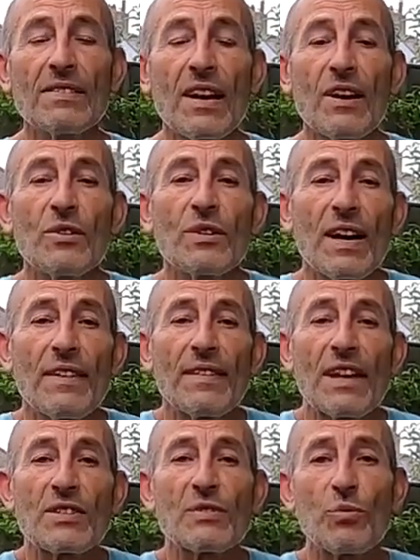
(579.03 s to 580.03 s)
So yeah,
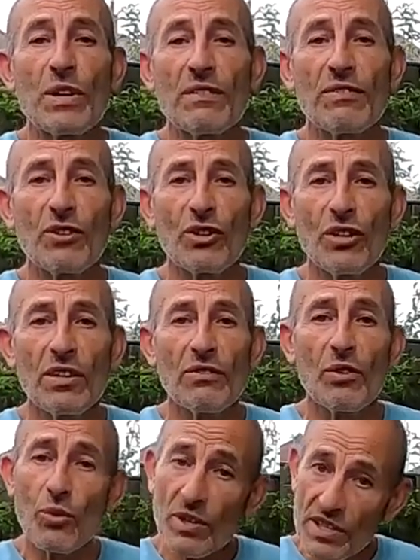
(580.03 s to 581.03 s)
that's week 4
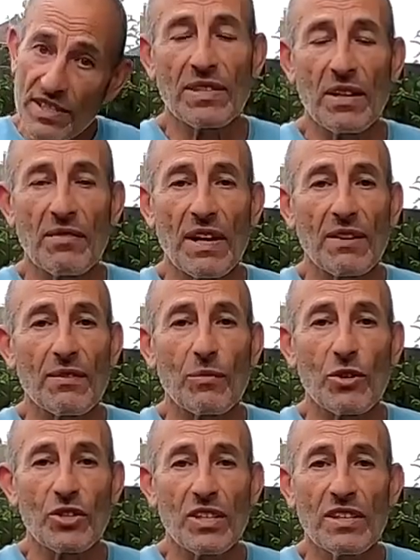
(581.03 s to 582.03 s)
of August. So thanks for
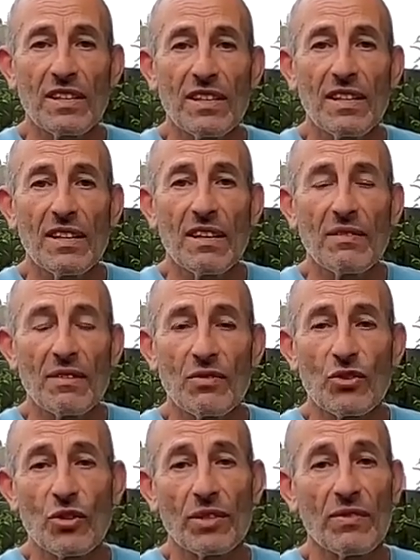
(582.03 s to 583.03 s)
watching. If you
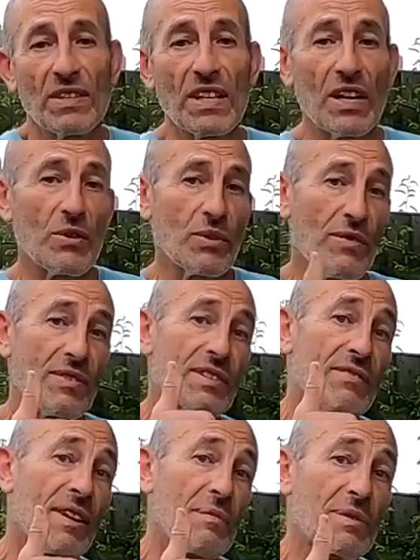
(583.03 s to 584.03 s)
enjoyed the video, give
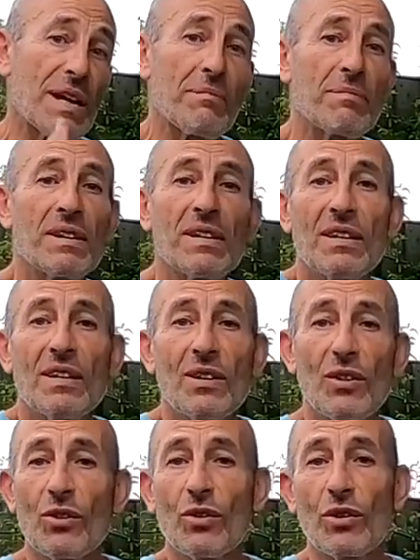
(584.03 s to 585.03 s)
us a thumbs up
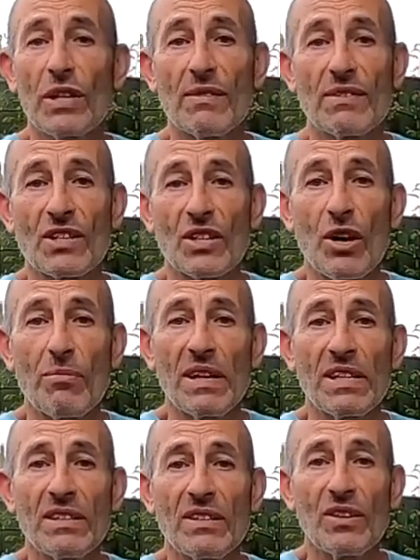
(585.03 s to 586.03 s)
or leave us a
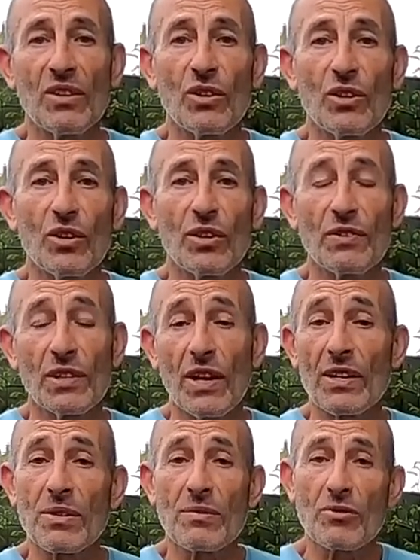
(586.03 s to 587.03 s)
comment, or if you'd
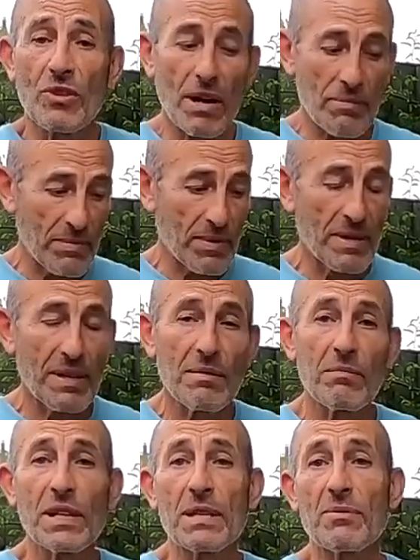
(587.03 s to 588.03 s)
like to subscribe,
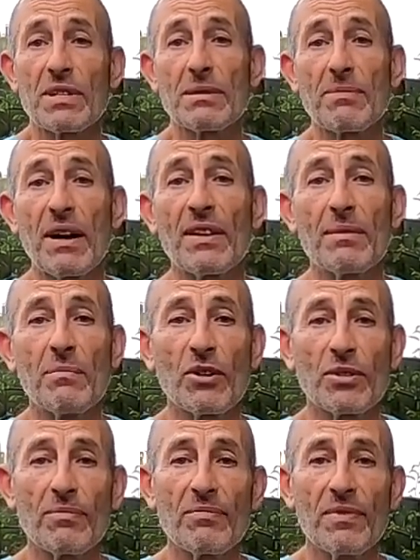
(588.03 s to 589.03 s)
please press the button at the
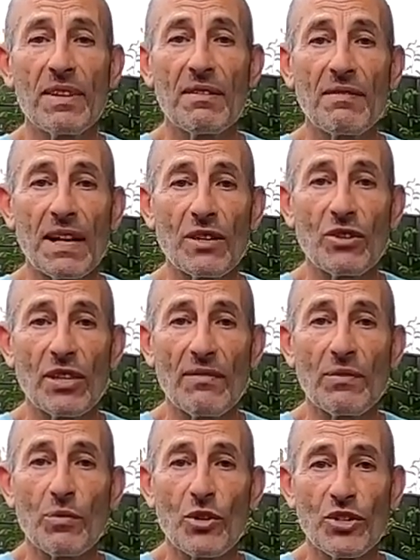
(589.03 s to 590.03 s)
bottom. Thank you
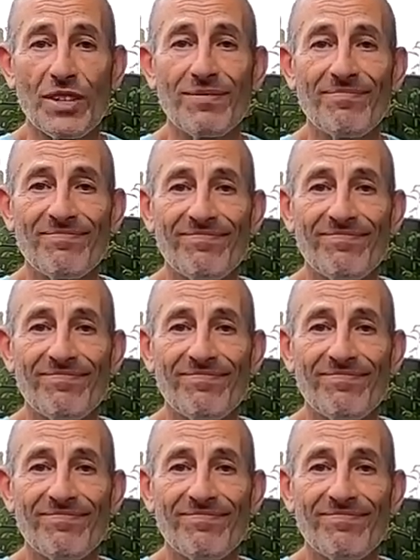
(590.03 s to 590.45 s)
again for watching.